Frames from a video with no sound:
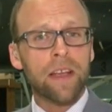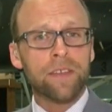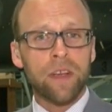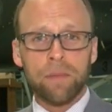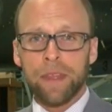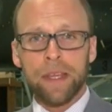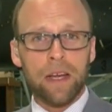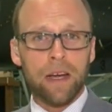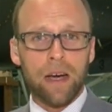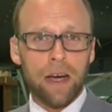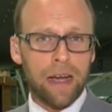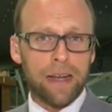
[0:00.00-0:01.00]
Something,
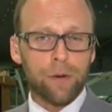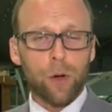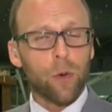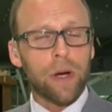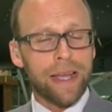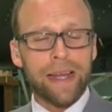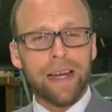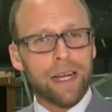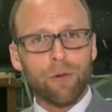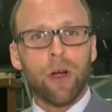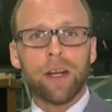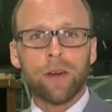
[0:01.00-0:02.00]
I don't know, again,
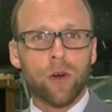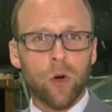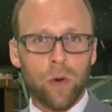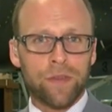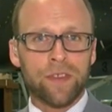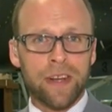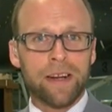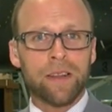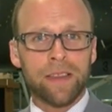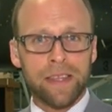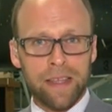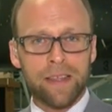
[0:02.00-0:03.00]
ironic or
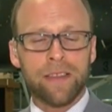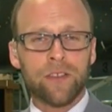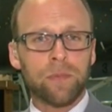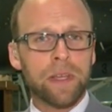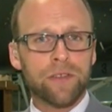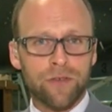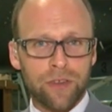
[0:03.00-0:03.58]
coincidental, at the end of the speech,